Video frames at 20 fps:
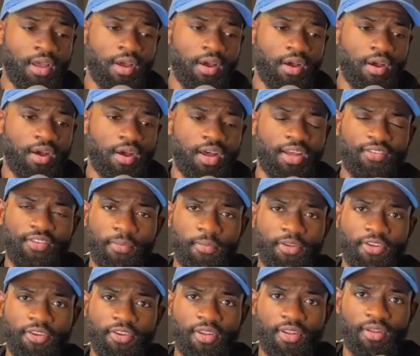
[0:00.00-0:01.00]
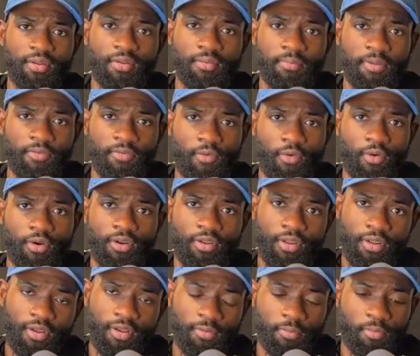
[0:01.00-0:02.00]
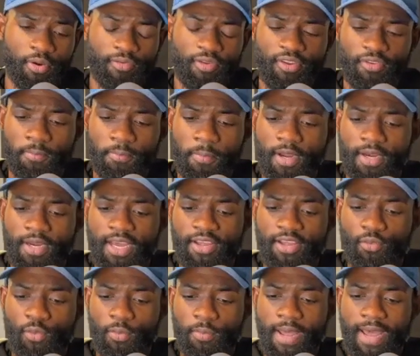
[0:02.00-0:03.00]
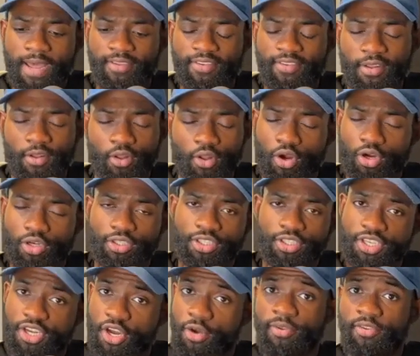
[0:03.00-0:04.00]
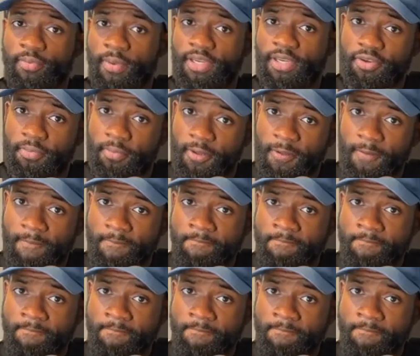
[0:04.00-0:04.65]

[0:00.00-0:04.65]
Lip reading: As I mentioned before in the previous podcast, we passed a large scope expansion bill,